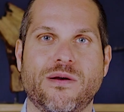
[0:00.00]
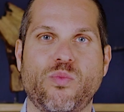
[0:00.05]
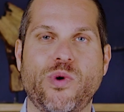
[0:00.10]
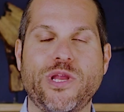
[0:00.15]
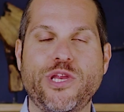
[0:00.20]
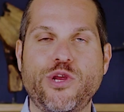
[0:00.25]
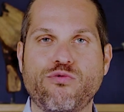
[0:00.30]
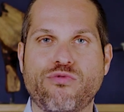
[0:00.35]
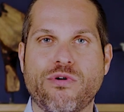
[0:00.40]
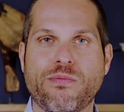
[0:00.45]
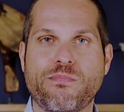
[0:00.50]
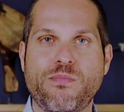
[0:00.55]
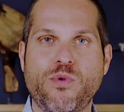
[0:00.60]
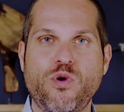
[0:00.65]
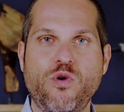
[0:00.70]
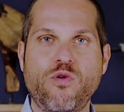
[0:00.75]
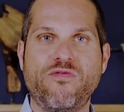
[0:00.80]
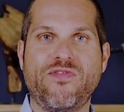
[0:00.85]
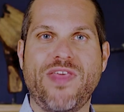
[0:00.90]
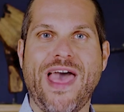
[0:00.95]
When you
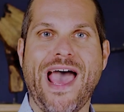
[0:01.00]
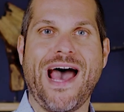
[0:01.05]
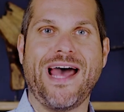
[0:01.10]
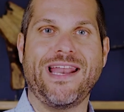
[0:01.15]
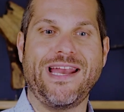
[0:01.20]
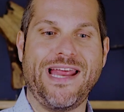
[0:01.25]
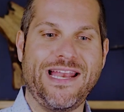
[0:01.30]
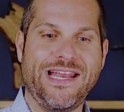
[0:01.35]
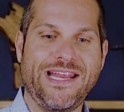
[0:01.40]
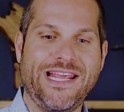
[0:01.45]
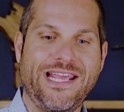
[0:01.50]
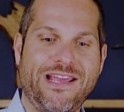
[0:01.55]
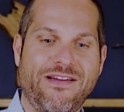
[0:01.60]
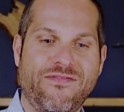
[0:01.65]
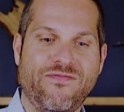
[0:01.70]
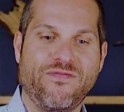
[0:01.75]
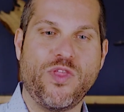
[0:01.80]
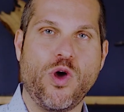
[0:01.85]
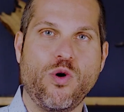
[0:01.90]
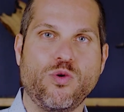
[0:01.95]
remove that and
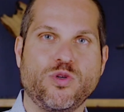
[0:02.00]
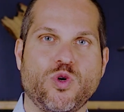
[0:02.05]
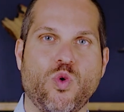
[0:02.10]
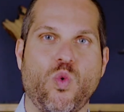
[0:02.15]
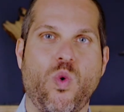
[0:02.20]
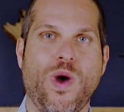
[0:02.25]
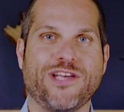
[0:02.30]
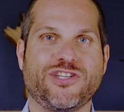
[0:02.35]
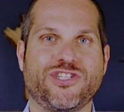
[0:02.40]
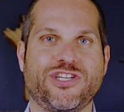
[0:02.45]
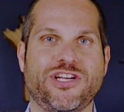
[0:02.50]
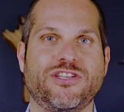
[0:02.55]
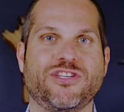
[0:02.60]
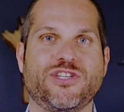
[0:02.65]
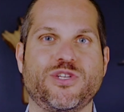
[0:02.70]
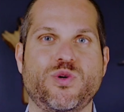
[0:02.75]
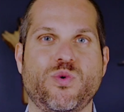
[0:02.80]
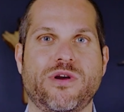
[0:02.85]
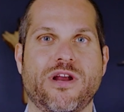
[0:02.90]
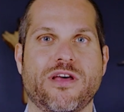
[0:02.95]
give those questions
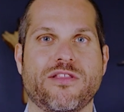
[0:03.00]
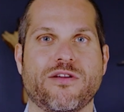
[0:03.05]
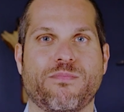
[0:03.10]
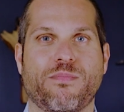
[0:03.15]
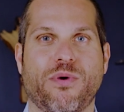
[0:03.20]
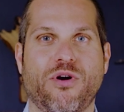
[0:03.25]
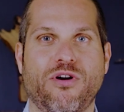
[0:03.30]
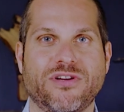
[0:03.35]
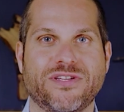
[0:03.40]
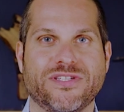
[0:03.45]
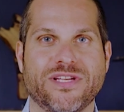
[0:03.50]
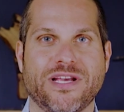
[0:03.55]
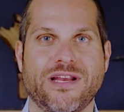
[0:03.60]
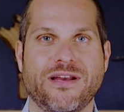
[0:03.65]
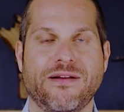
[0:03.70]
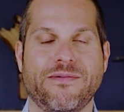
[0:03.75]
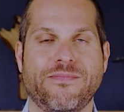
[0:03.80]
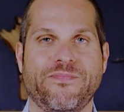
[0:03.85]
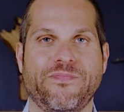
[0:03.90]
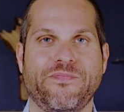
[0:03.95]
to another
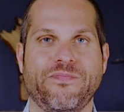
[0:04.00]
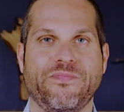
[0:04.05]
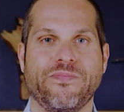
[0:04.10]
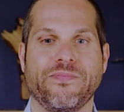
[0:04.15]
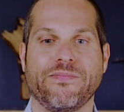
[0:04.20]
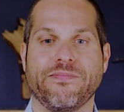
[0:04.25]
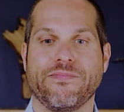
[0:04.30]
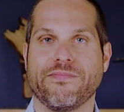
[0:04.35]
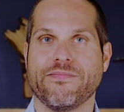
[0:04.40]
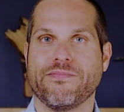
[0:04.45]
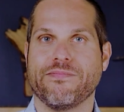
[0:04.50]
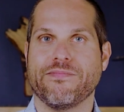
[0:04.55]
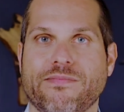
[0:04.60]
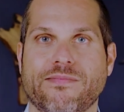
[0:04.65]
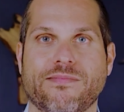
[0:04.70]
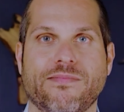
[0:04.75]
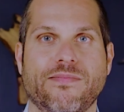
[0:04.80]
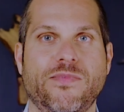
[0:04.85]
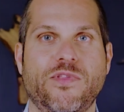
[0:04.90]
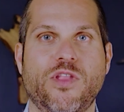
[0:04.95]
person,
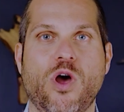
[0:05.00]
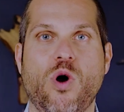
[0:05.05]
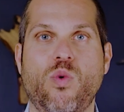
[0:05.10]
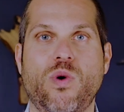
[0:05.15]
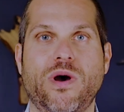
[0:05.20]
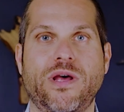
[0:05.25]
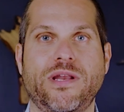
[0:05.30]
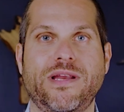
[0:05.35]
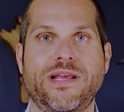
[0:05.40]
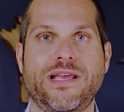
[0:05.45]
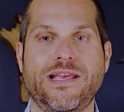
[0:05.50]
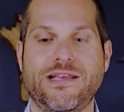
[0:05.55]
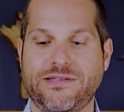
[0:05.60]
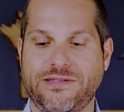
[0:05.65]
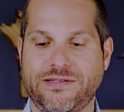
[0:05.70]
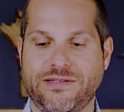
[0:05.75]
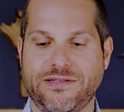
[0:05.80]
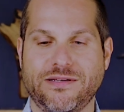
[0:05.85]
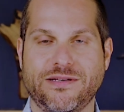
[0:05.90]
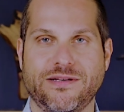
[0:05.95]
no one
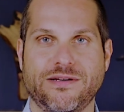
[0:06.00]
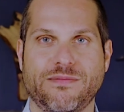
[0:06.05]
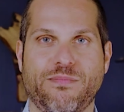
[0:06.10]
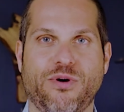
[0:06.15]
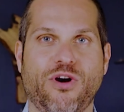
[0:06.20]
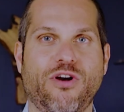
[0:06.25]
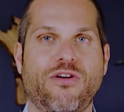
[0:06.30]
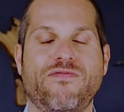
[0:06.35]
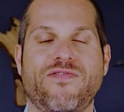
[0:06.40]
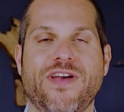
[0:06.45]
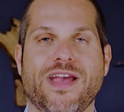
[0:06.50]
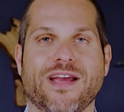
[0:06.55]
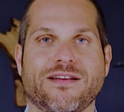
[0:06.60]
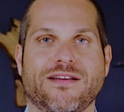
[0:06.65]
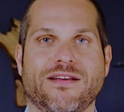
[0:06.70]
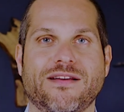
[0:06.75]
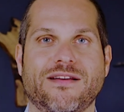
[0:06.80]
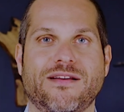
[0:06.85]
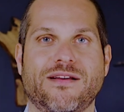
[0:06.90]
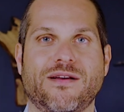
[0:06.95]
is
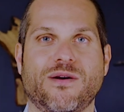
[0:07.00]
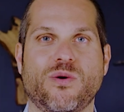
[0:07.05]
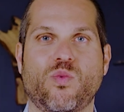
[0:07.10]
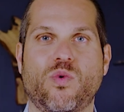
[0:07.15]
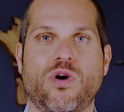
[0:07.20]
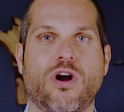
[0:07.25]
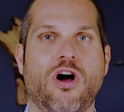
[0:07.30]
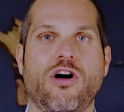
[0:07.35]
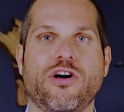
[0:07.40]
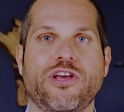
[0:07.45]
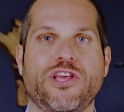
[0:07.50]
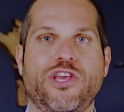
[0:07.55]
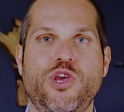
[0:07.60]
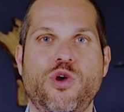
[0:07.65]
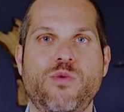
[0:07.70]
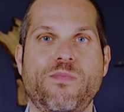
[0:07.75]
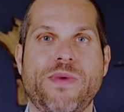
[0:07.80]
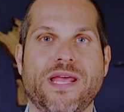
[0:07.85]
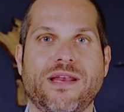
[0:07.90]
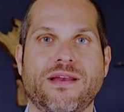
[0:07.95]
perfect. We're all
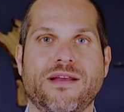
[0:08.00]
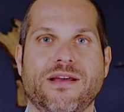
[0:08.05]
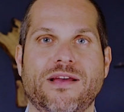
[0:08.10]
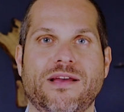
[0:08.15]
human.